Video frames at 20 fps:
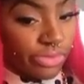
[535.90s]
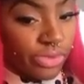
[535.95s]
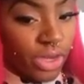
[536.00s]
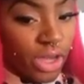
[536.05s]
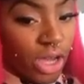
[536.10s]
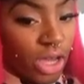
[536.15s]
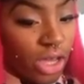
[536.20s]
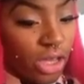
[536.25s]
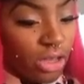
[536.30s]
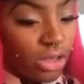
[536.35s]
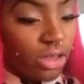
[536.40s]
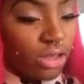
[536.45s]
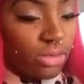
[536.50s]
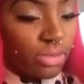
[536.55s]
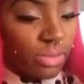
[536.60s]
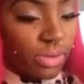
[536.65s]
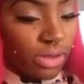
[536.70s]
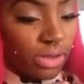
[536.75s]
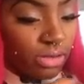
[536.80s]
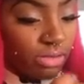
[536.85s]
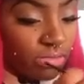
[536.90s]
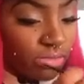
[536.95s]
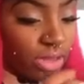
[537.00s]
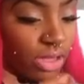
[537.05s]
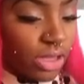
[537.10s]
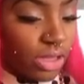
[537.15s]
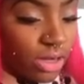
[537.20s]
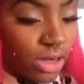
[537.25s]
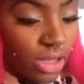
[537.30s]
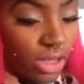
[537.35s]
cut open
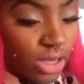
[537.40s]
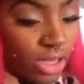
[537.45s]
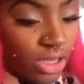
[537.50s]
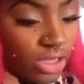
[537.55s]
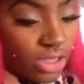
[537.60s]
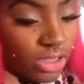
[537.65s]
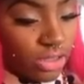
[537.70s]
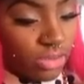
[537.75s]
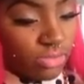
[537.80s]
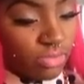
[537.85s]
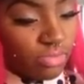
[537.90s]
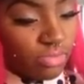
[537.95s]
and then it's